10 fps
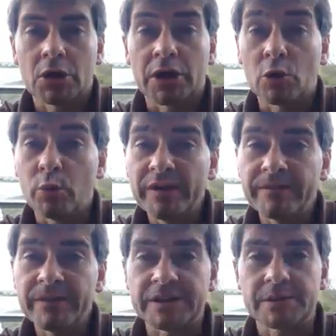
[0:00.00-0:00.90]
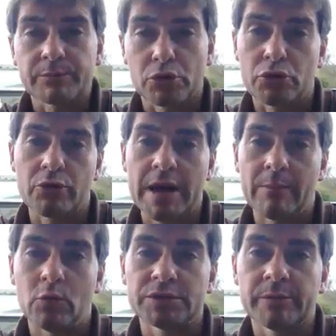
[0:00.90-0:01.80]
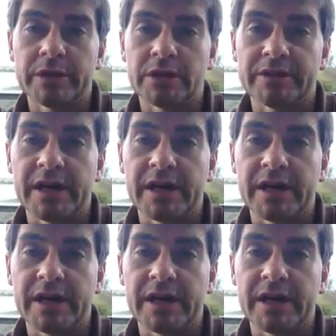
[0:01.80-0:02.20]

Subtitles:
like a Wii Fit program or something like